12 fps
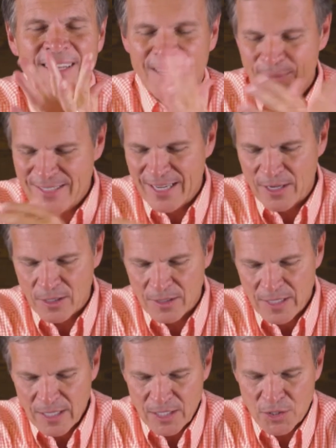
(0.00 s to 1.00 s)
Now, let me tell
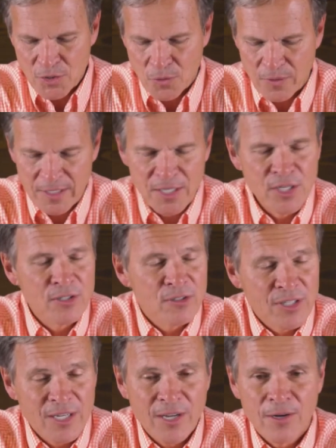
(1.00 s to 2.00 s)
you a story
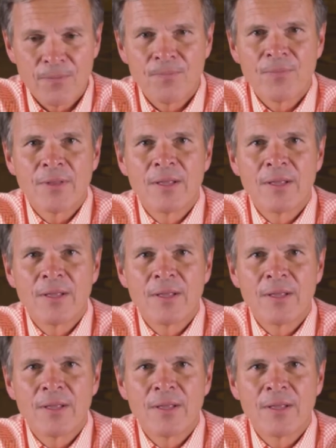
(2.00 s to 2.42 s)
years ago